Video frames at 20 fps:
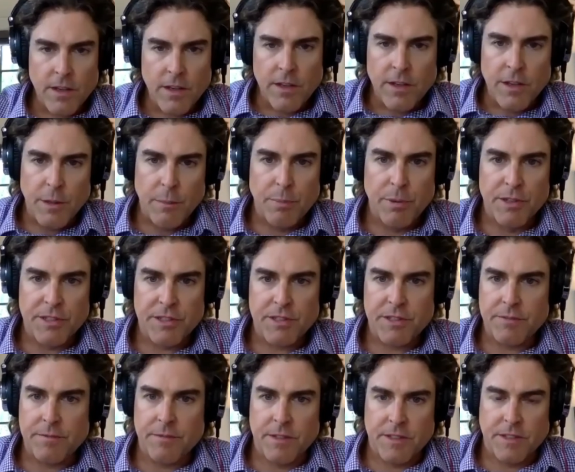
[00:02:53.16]
He
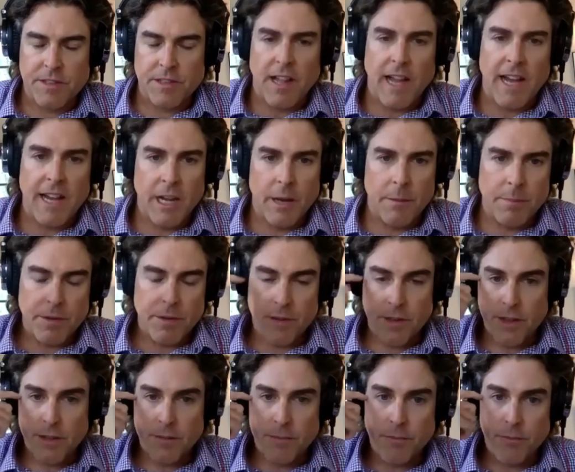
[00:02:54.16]
puts the slide up of
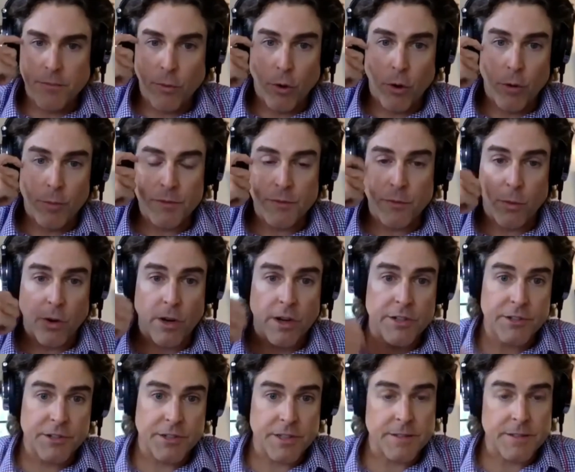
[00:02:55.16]
the Forbes
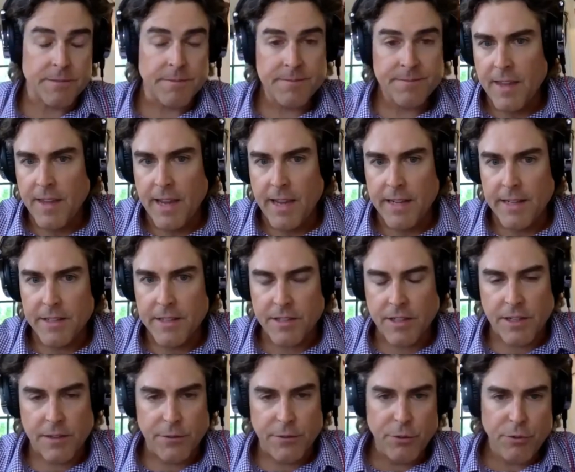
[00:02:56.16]
400. And he
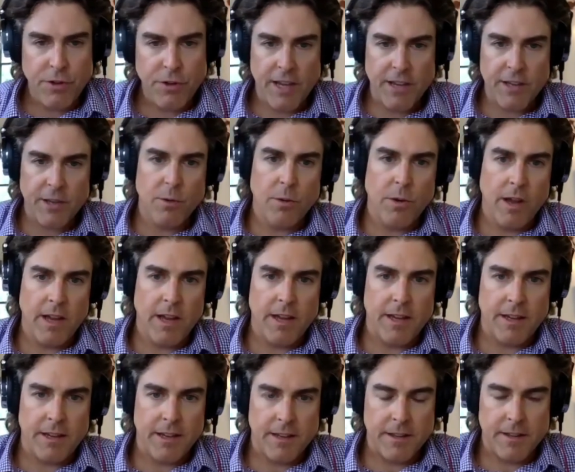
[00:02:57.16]
said, if you take
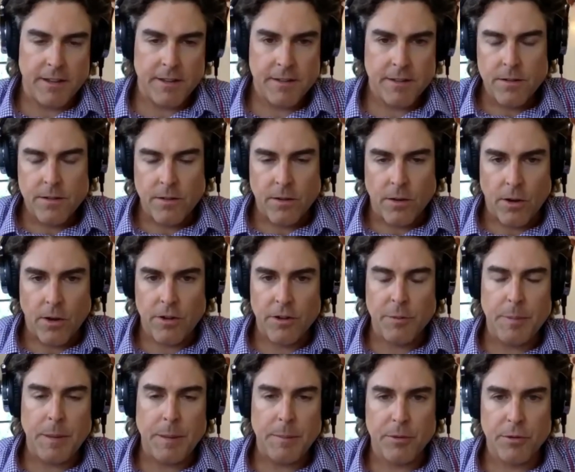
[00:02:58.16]
away all the
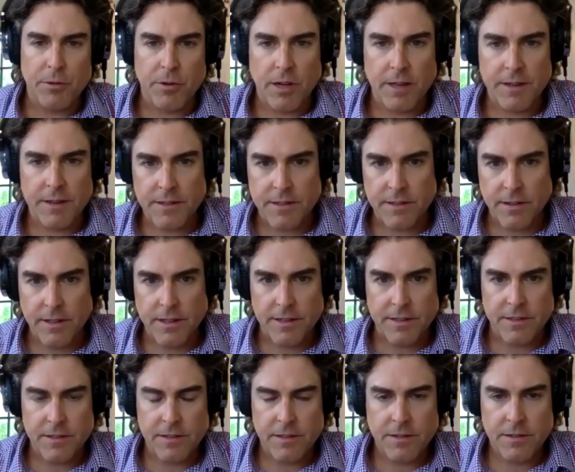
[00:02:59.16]
people who are on this
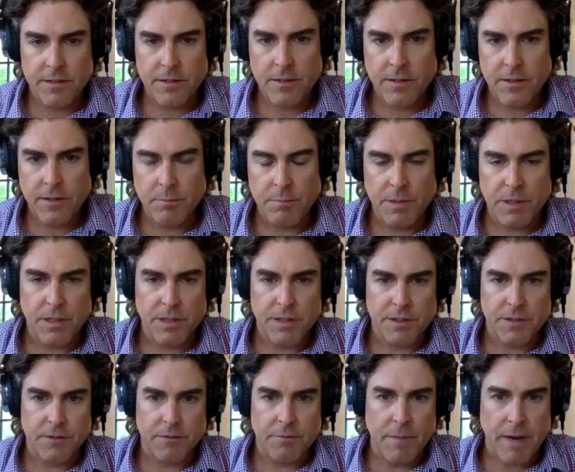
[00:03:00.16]
list because
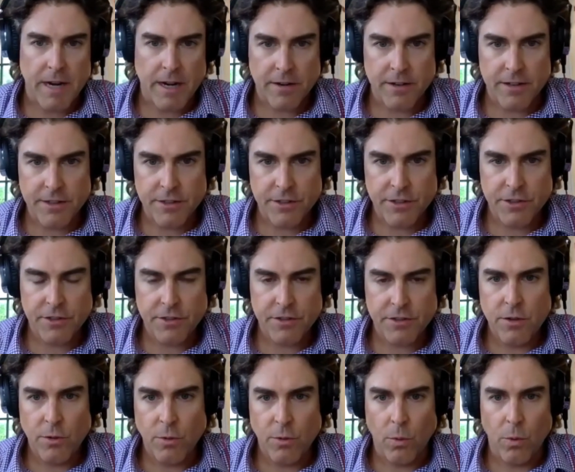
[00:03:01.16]
of marriage
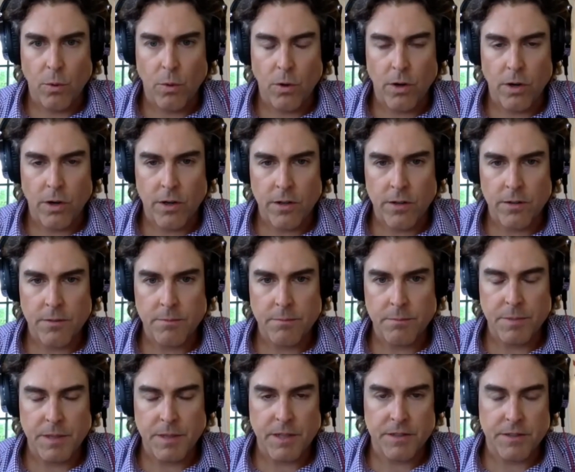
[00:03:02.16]
or
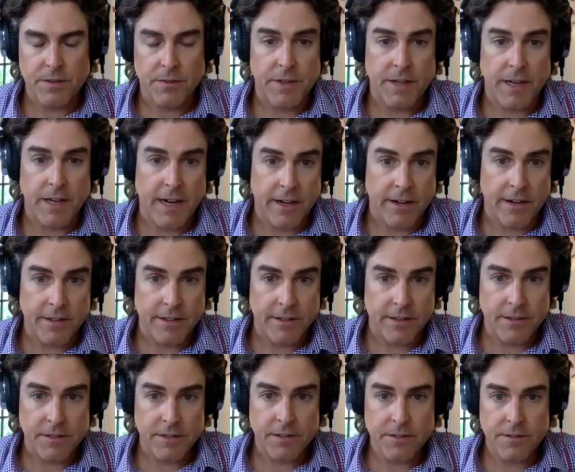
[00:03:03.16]
because of
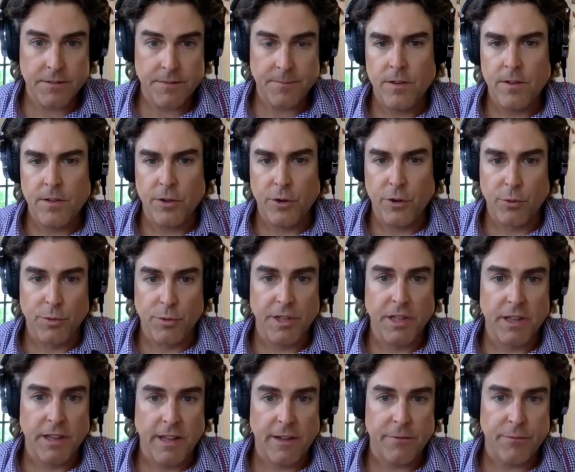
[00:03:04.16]
inheritance, you're really
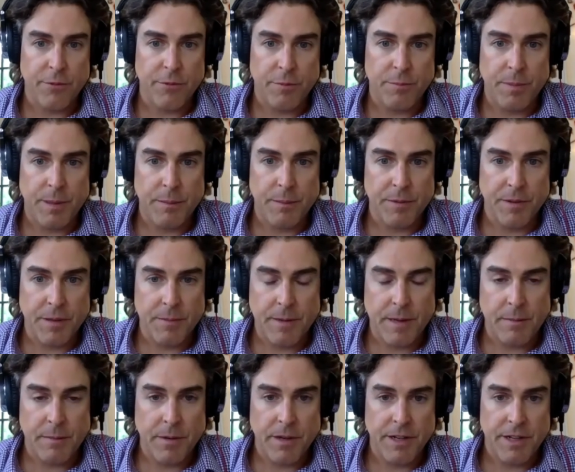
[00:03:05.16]
left with people that
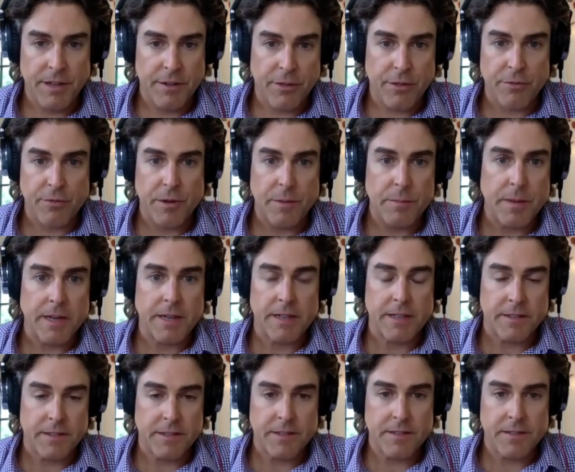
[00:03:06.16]
made money in three
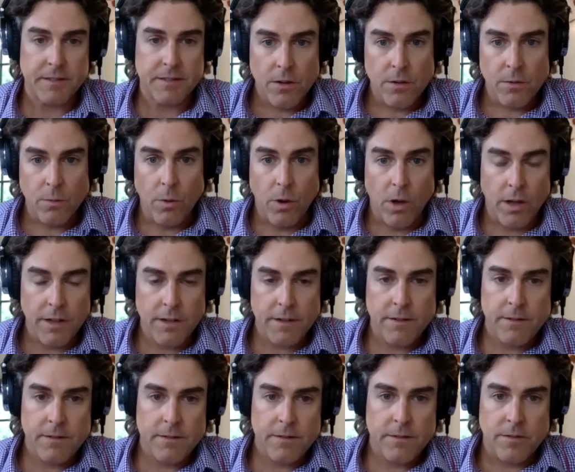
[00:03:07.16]
buckets.
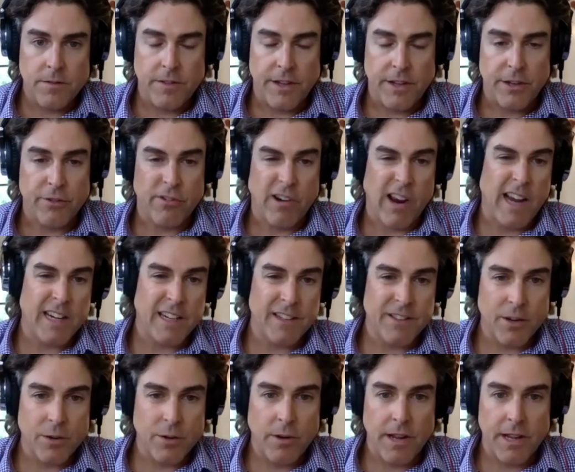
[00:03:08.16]
One, they grinded
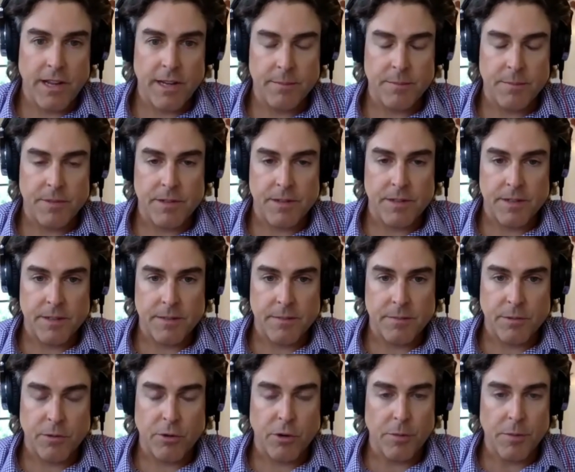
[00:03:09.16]
their way up the
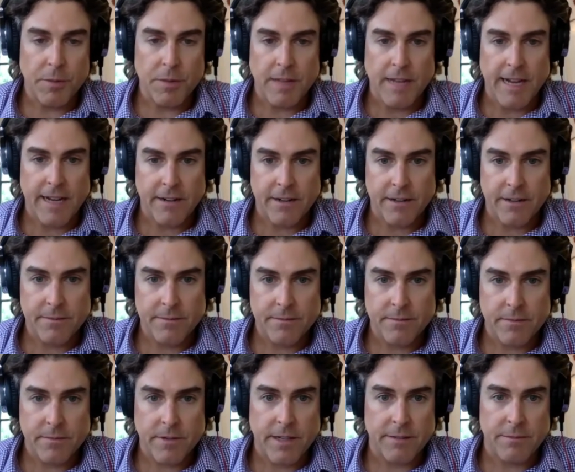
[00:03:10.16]
corporate ladder,
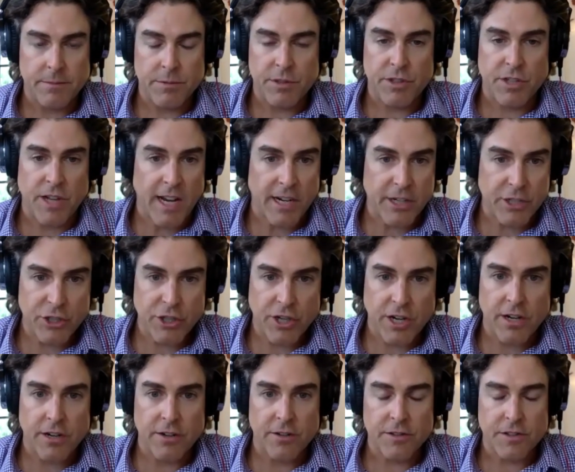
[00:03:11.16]
right? Stock
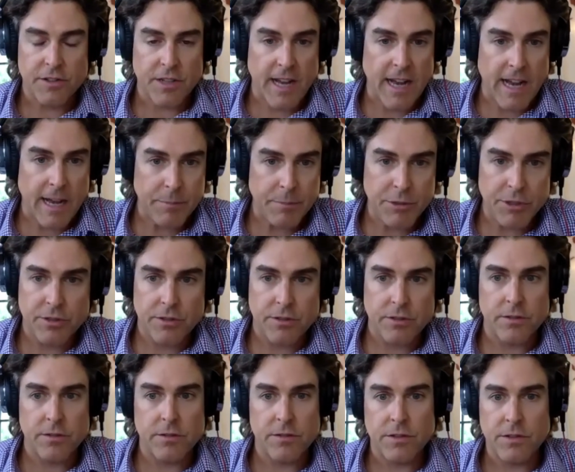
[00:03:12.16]
shares,
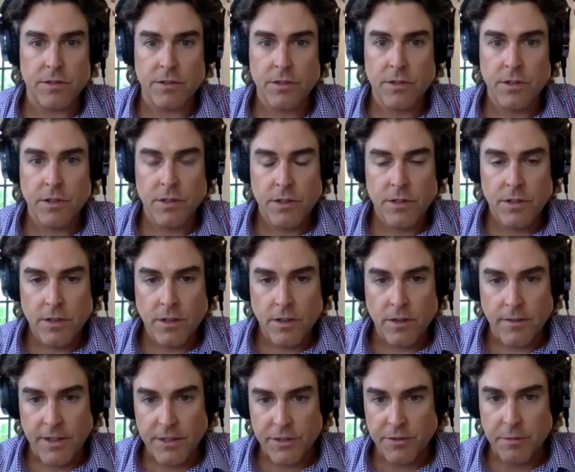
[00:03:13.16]
options,
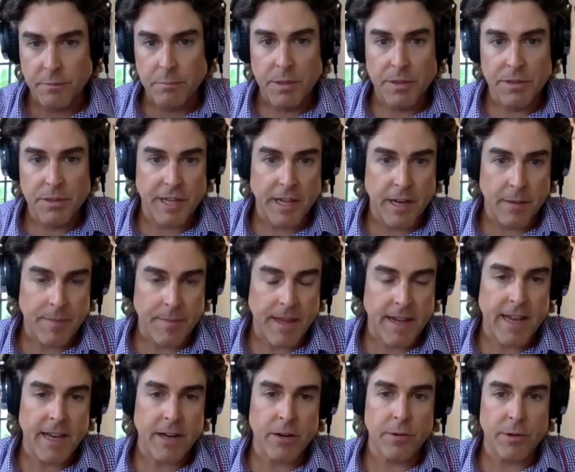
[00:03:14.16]
eventually building up
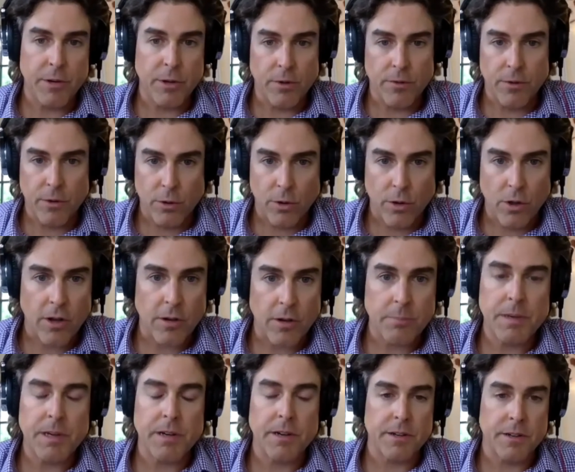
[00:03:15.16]
that equity over a long
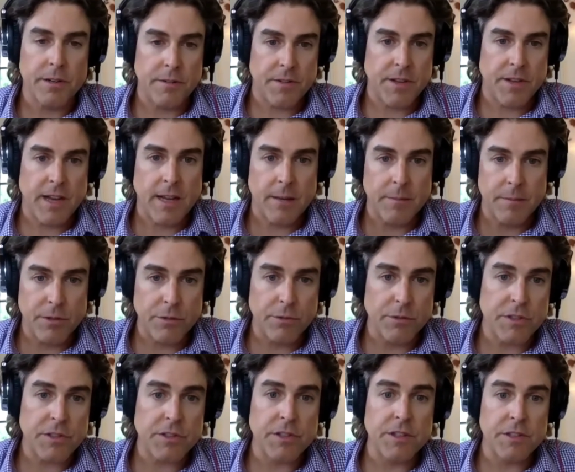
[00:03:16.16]
period of time into
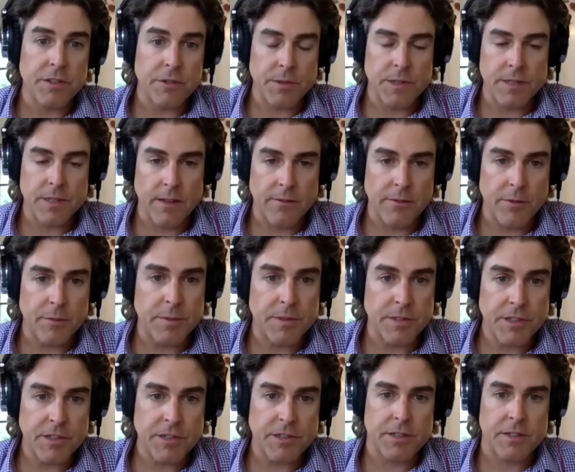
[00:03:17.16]
a C suite level
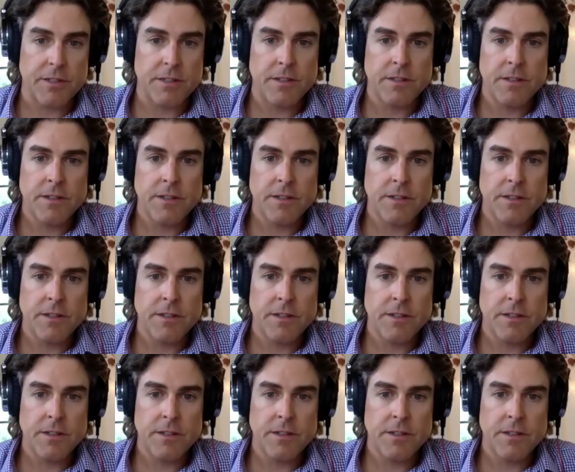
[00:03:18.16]
position.